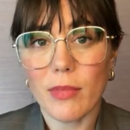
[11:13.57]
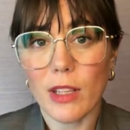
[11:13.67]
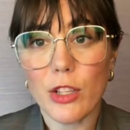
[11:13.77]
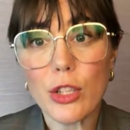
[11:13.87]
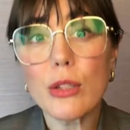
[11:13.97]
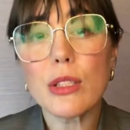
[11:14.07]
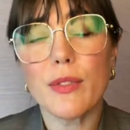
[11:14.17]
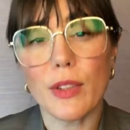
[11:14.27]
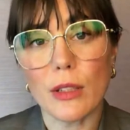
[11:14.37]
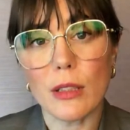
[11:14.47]

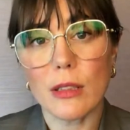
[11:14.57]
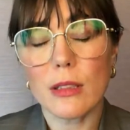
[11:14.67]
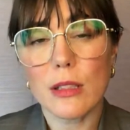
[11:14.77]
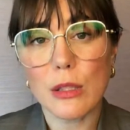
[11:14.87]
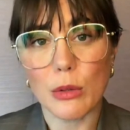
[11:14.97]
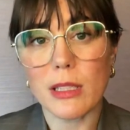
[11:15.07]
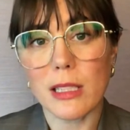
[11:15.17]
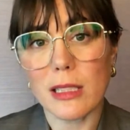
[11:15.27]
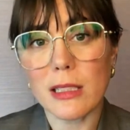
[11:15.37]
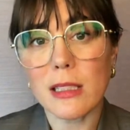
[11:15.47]
useful
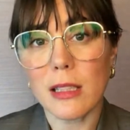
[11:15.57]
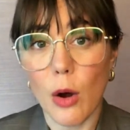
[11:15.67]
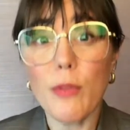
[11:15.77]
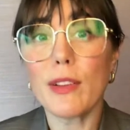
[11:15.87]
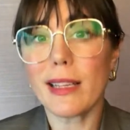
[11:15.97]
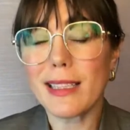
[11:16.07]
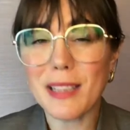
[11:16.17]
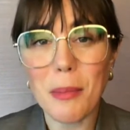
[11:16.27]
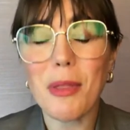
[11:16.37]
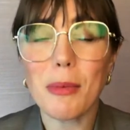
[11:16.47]
sources, hopefully
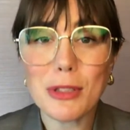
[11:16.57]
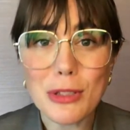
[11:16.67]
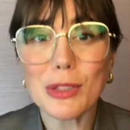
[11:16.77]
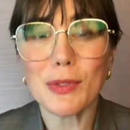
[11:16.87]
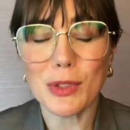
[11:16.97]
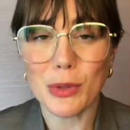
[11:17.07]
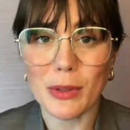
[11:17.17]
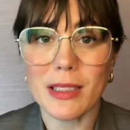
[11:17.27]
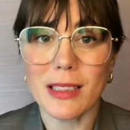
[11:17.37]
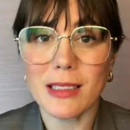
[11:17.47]
some of the most useful
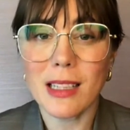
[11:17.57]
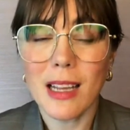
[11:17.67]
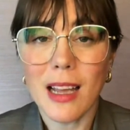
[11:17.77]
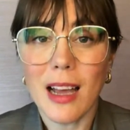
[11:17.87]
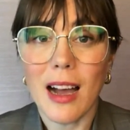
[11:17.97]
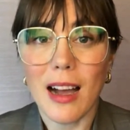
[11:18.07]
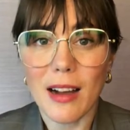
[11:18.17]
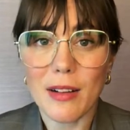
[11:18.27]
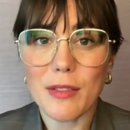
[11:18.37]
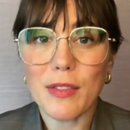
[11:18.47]
sources
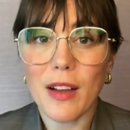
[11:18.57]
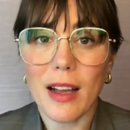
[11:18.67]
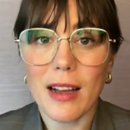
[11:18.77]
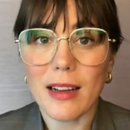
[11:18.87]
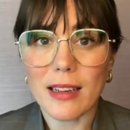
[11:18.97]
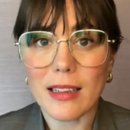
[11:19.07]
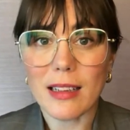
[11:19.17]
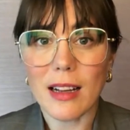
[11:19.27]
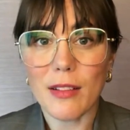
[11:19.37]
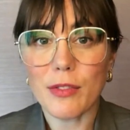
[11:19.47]
of
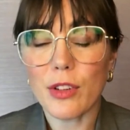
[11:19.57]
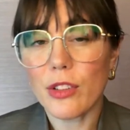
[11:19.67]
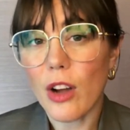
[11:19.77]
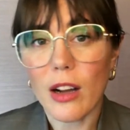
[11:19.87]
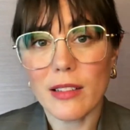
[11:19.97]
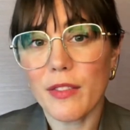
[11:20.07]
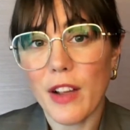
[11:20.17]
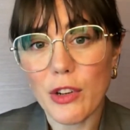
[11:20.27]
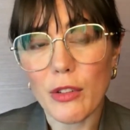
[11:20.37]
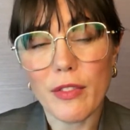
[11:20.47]

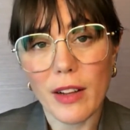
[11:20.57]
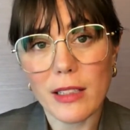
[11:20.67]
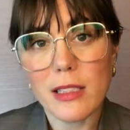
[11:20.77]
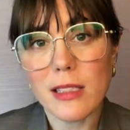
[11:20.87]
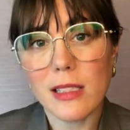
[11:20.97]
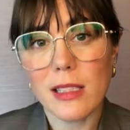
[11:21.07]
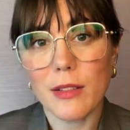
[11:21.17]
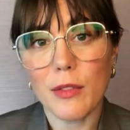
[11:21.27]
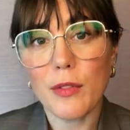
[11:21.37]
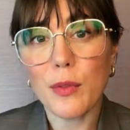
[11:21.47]
non-federal funds
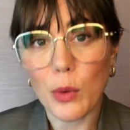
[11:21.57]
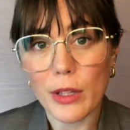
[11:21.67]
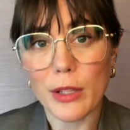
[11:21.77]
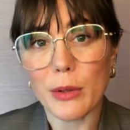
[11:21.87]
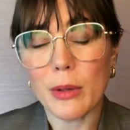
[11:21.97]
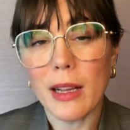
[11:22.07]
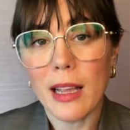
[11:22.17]
for you.